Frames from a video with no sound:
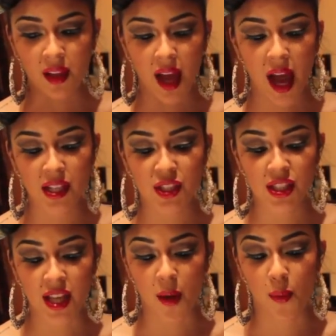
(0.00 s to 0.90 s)

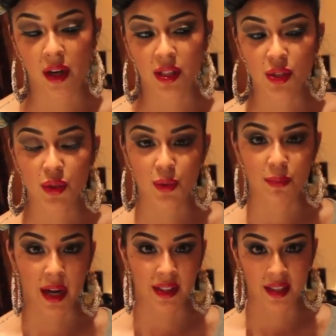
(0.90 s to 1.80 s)
I wanted to do
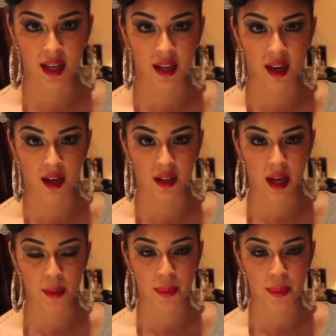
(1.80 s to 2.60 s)
my take on a